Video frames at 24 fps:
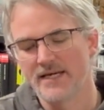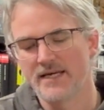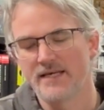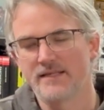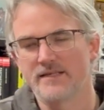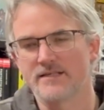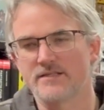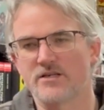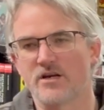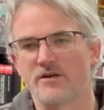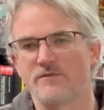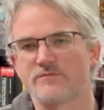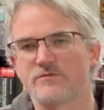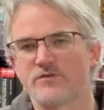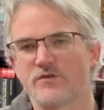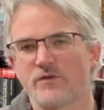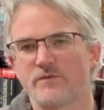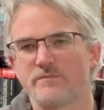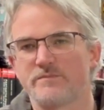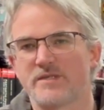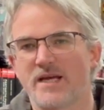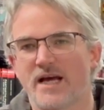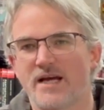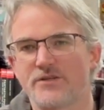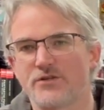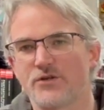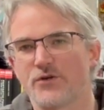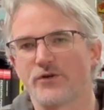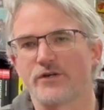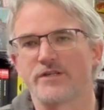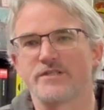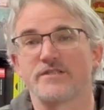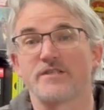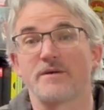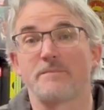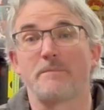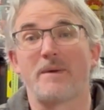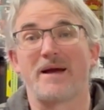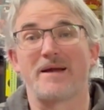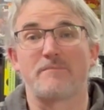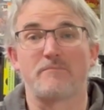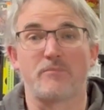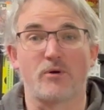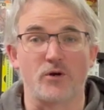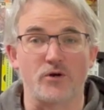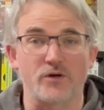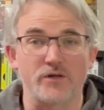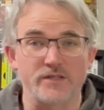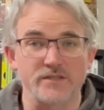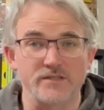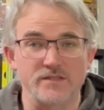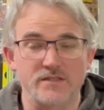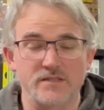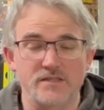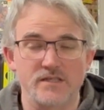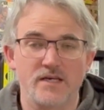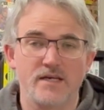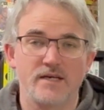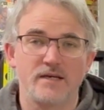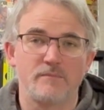This comes from Dan Jurgens and Mike Perkins,